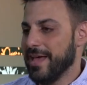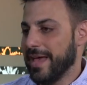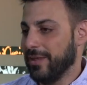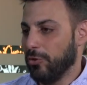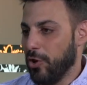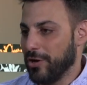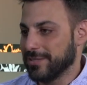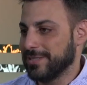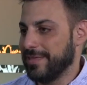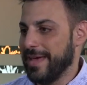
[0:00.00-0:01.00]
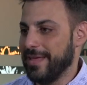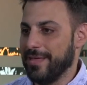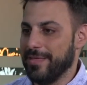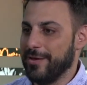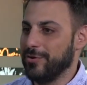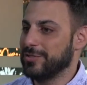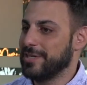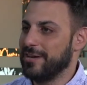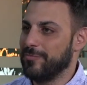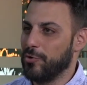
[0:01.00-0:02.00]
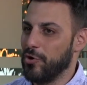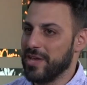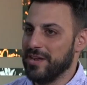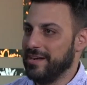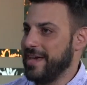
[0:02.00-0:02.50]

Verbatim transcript: and loss that they're just kind of broken and